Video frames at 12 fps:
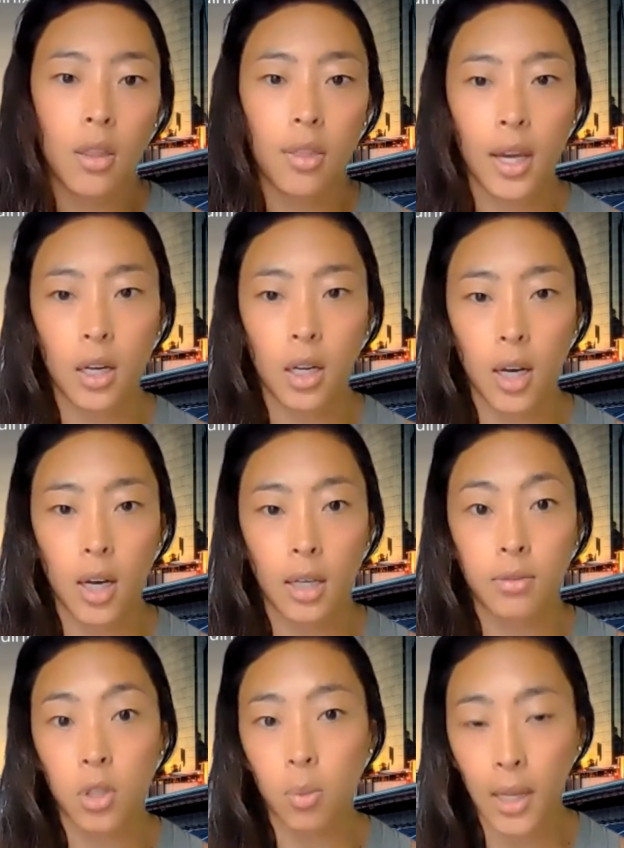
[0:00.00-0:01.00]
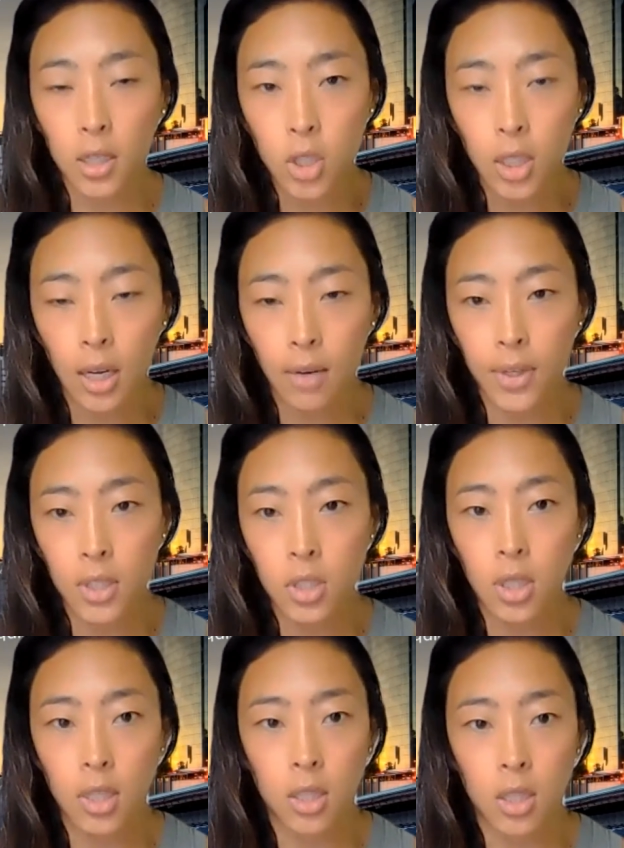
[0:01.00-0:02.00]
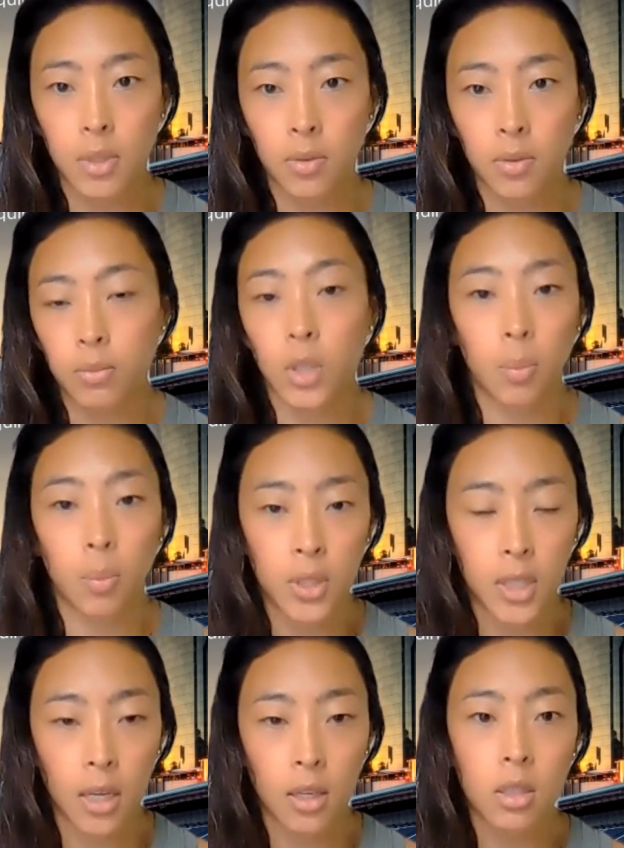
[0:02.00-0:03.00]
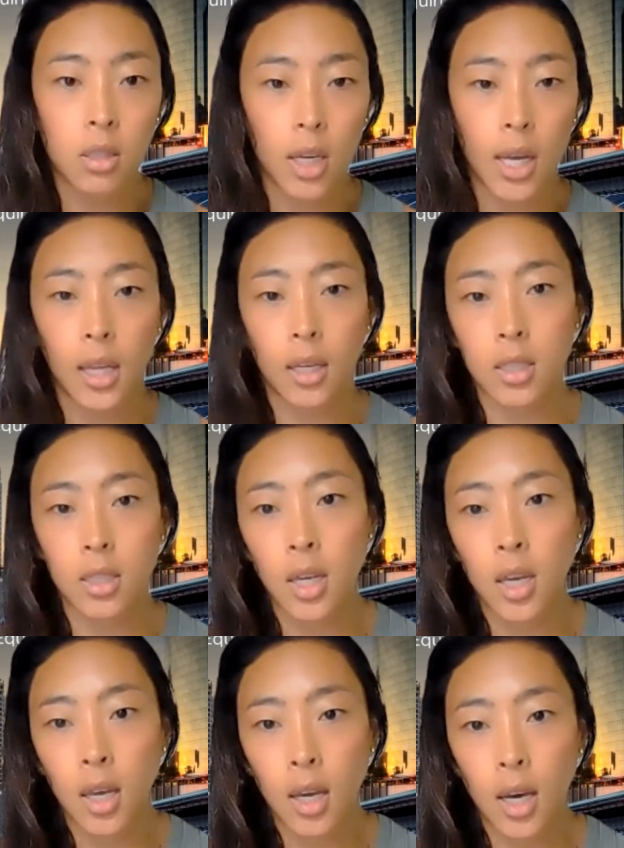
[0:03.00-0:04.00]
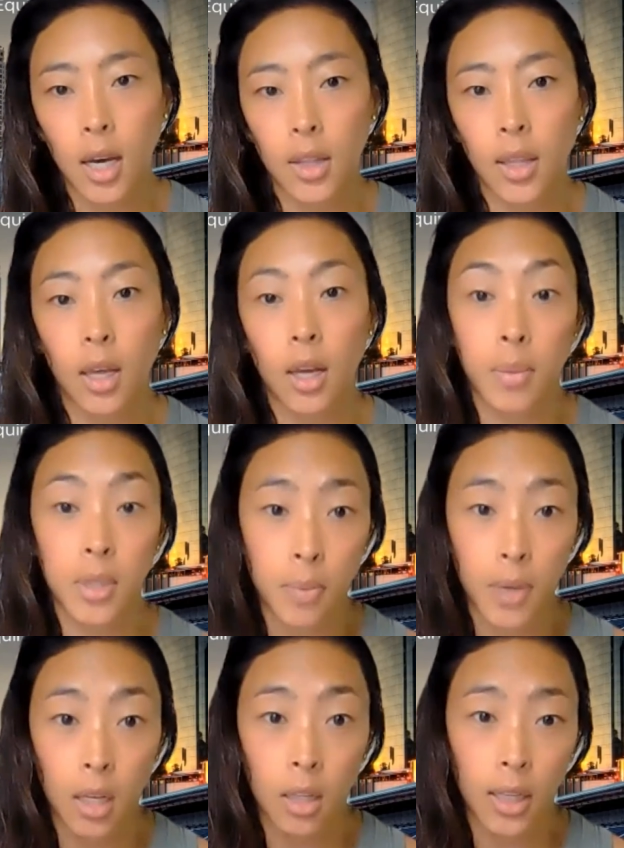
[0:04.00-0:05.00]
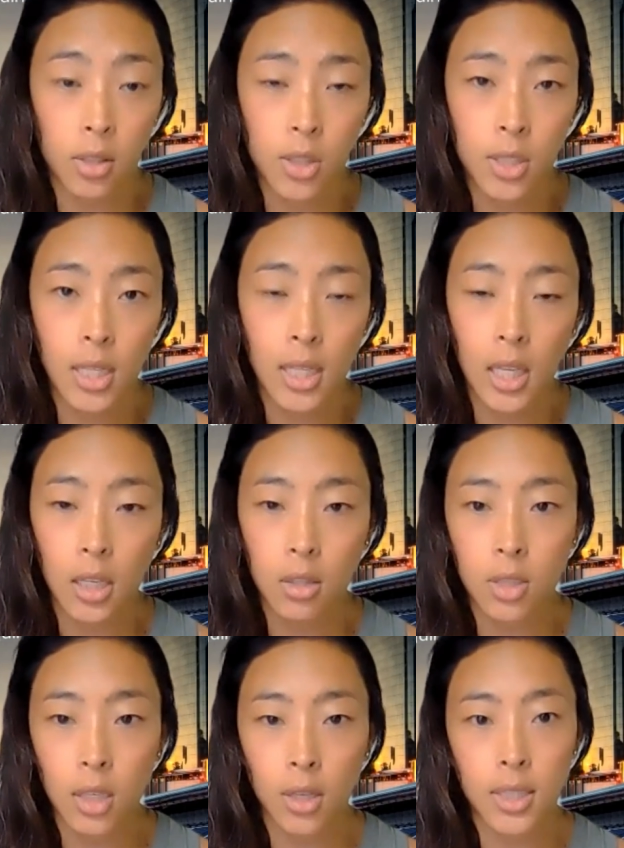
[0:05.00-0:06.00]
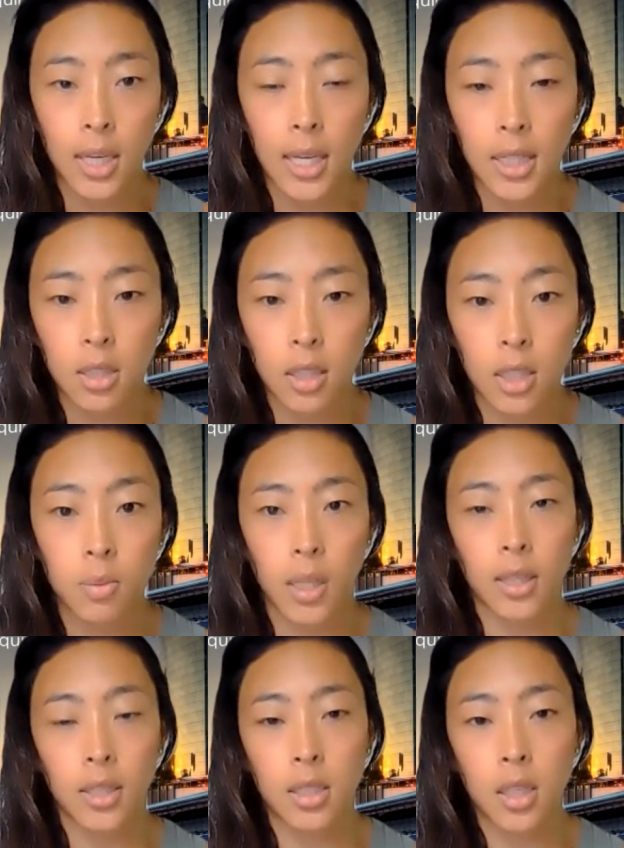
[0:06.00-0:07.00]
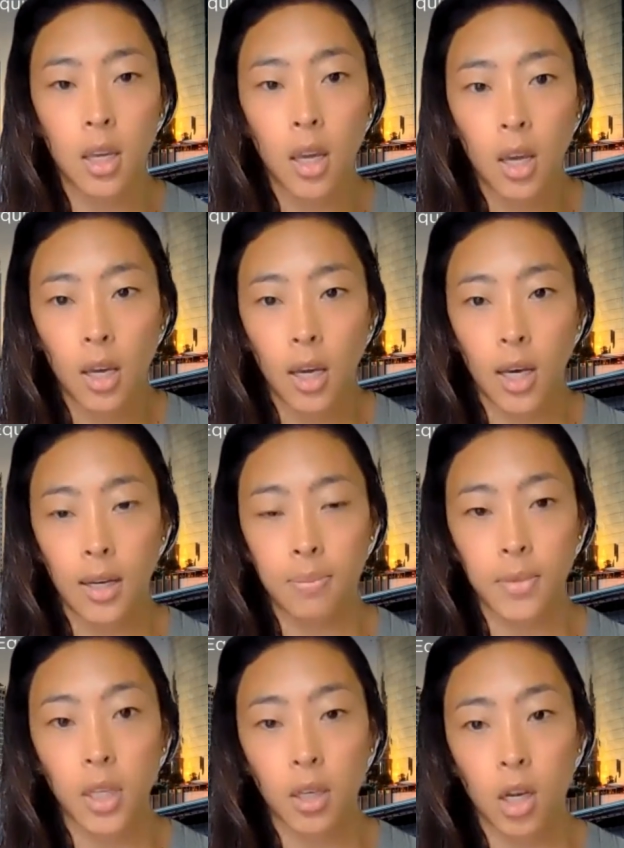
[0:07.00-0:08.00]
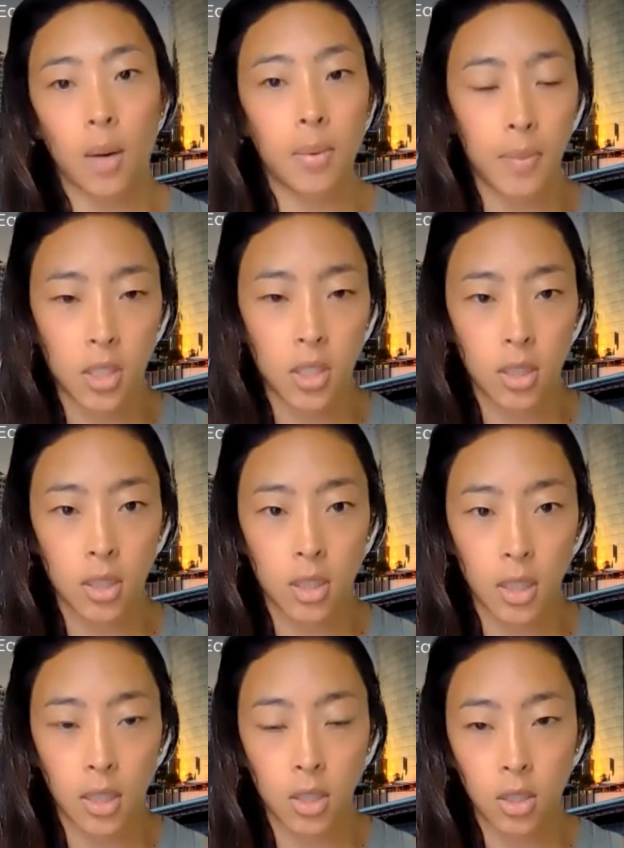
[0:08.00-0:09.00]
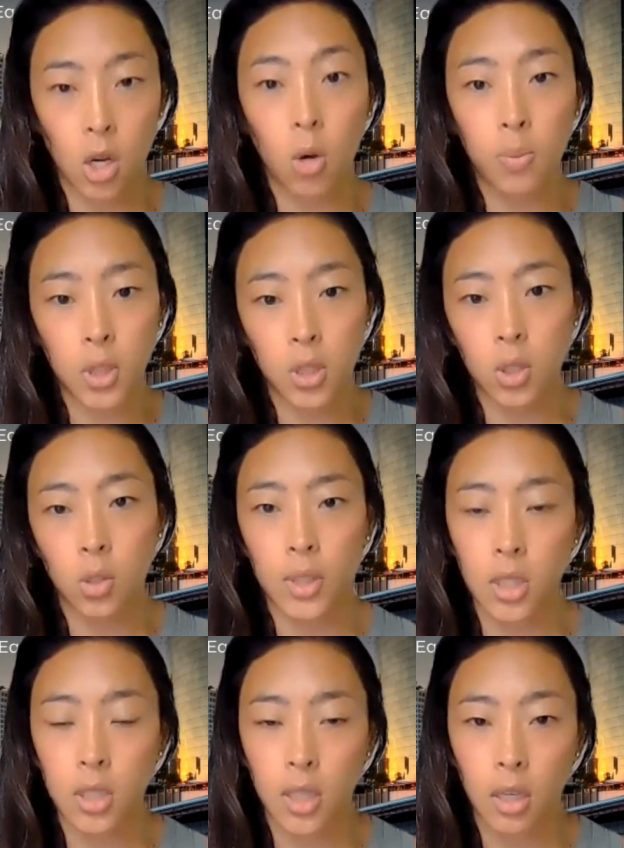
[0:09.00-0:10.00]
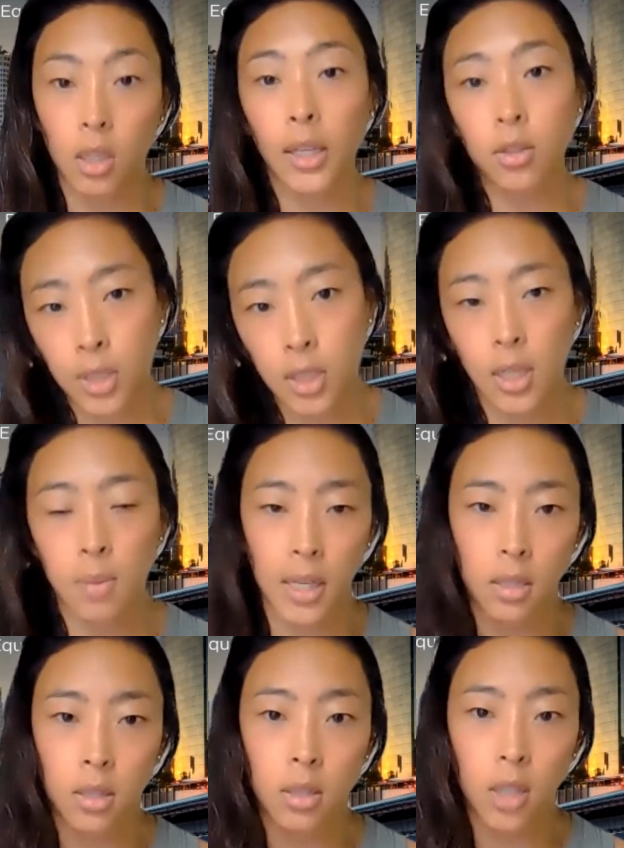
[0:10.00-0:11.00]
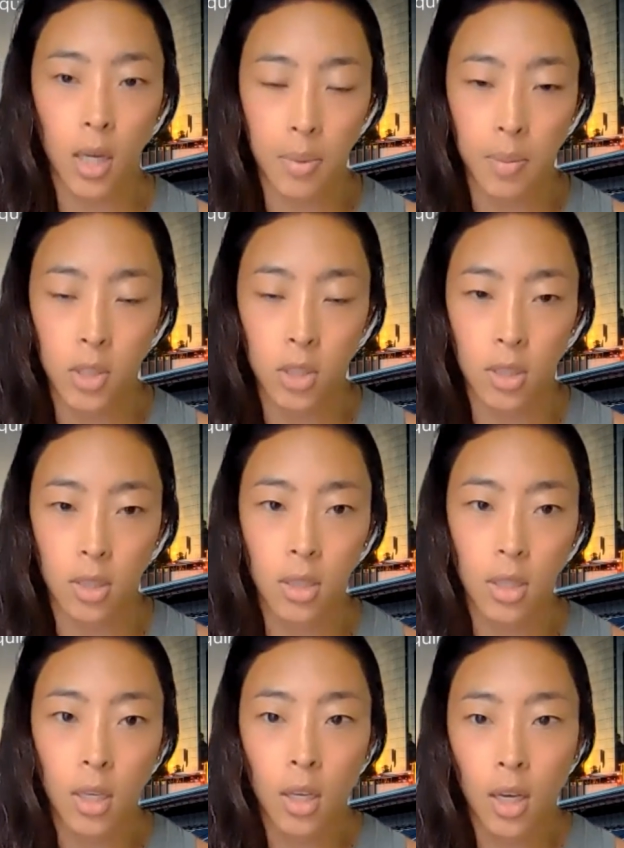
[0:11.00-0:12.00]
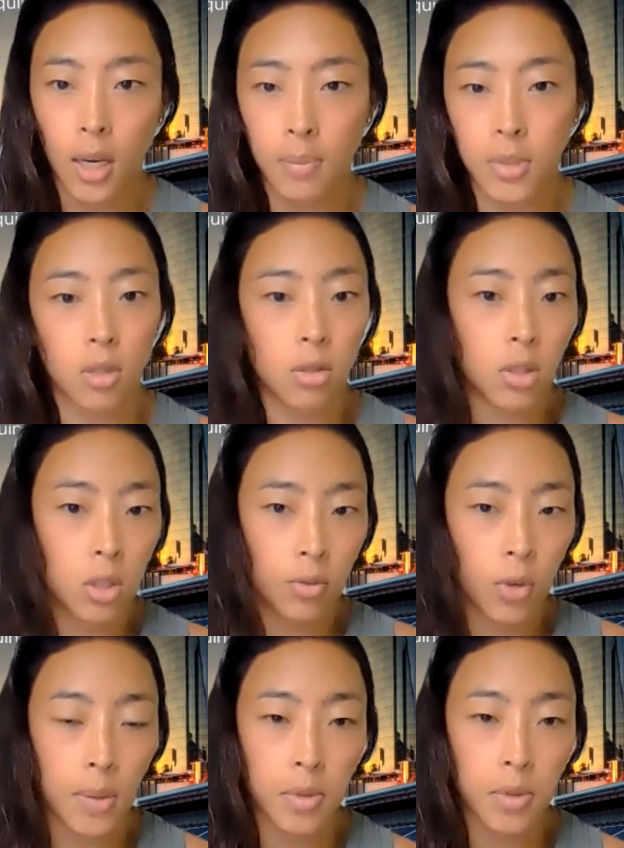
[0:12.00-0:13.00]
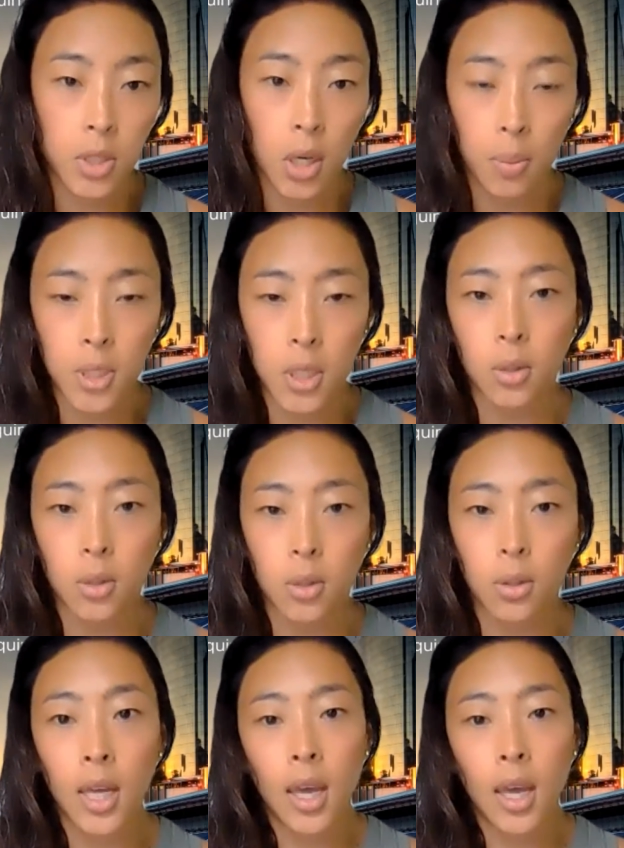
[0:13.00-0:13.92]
their renewable energy coverage in terms of percent and how much electricity they use in our sites, as well as the carbon emissions and the scope 2, which is their electricity-based carbon emissions. So there's two forms of scope 2,